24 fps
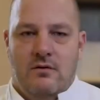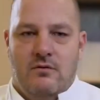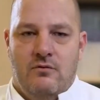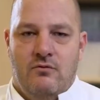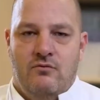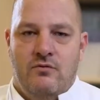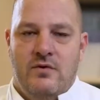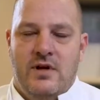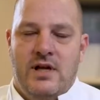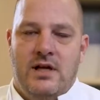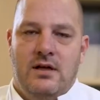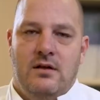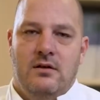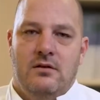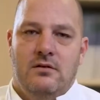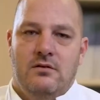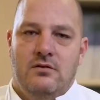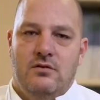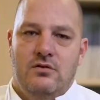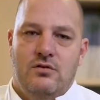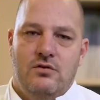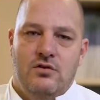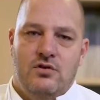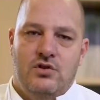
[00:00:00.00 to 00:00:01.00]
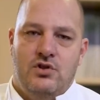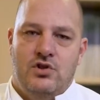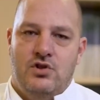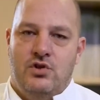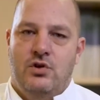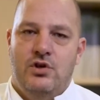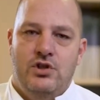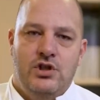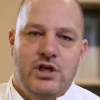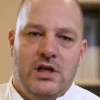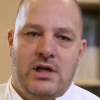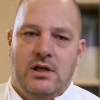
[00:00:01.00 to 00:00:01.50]
real
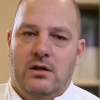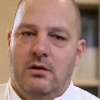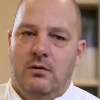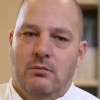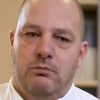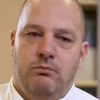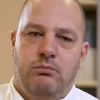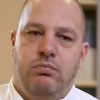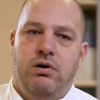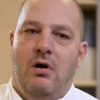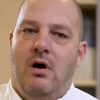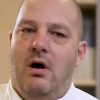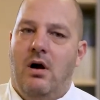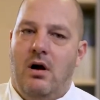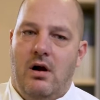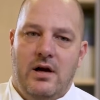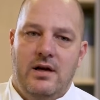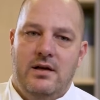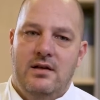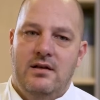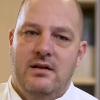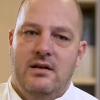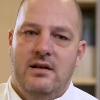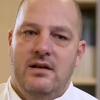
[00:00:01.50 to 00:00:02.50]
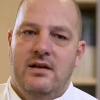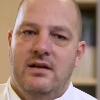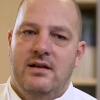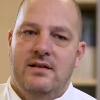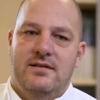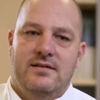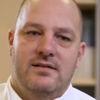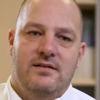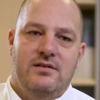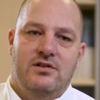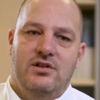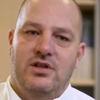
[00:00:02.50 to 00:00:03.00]
surgical part
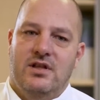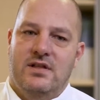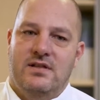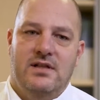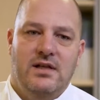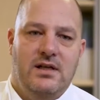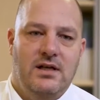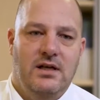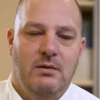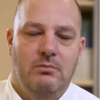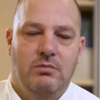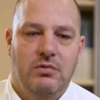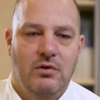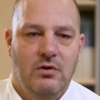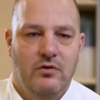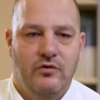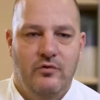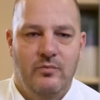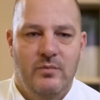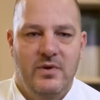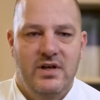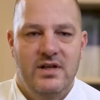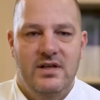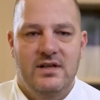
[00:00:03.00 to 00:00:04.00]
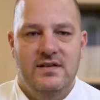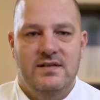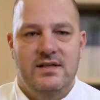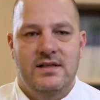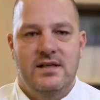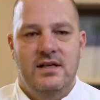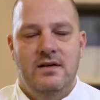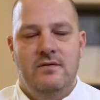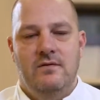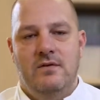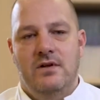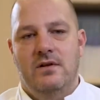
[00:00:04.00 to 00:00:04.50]
is just a couple of minutes,
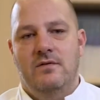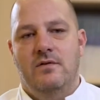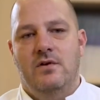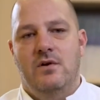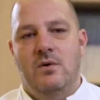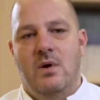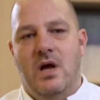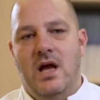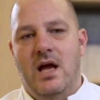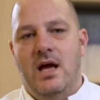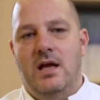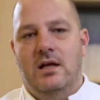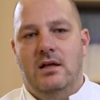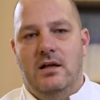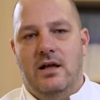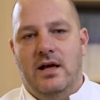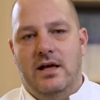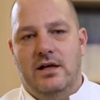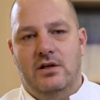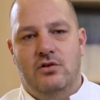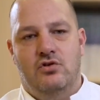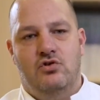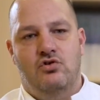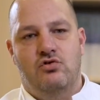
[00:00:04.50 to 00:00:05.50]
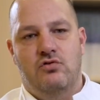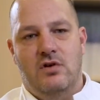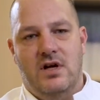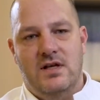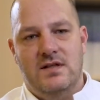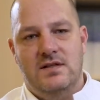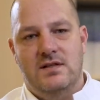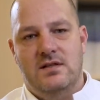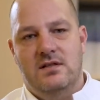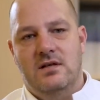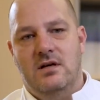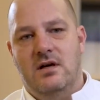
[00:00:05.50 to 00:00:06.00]
and even if you add like
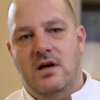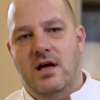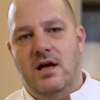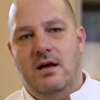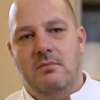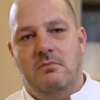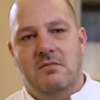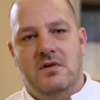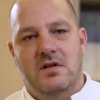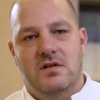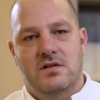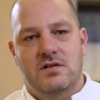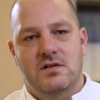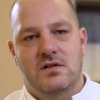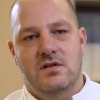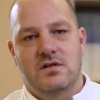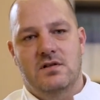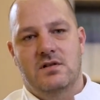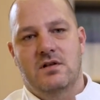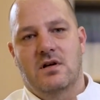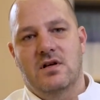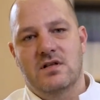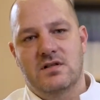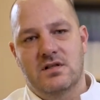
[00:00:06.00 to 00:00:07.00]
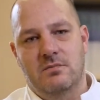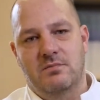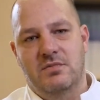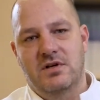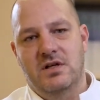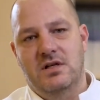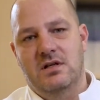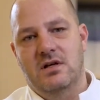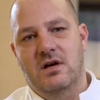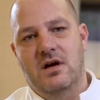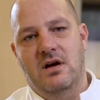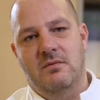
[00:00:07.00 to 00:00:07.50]
truss time and
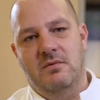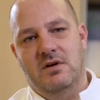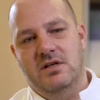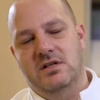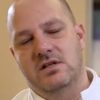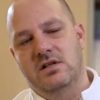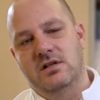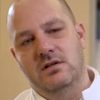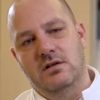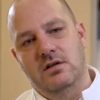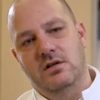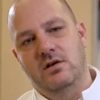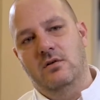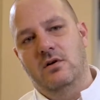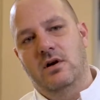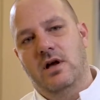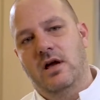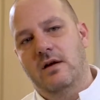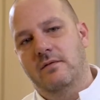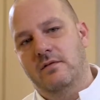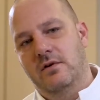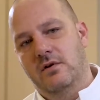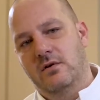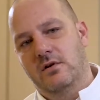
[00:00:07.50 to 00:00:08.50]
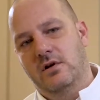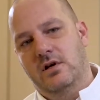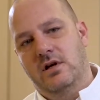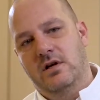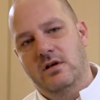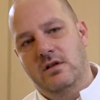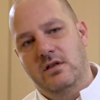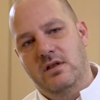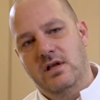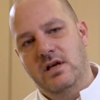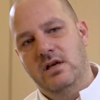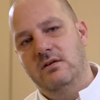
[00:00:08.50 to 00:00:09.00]
cystoscopy time until you have your
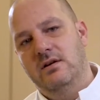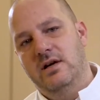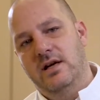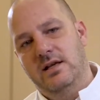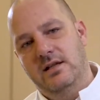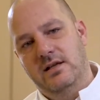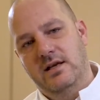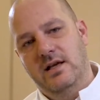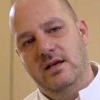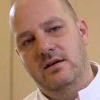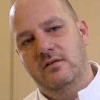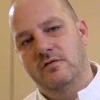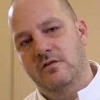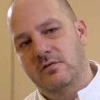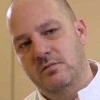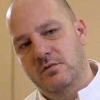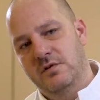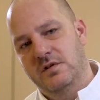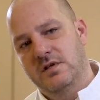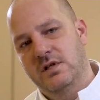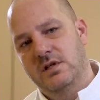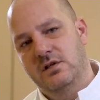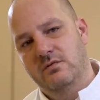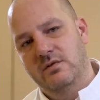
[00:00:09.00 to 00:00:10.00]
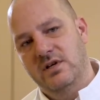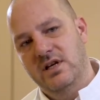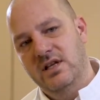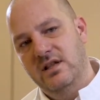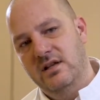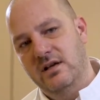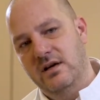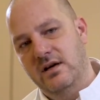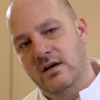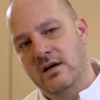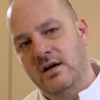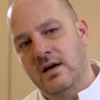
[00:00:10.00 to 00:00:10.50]
catheter at the end of the procedure
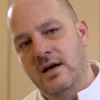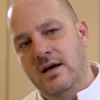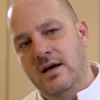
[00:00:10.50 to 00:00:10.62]
in there,